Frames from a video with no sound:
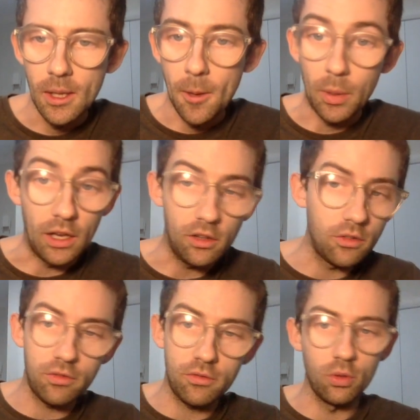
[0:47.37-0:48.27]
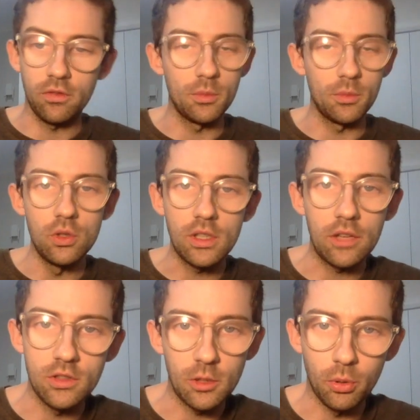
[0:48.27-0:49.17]
But look, from a Newcastle
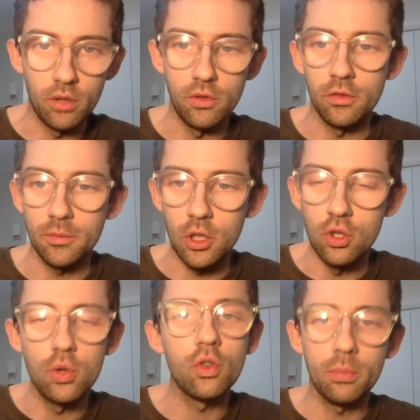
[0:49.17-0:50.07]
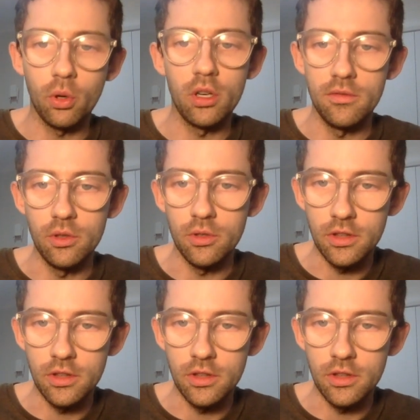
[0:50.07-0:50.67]
Jets point of view, from a neutral point of view,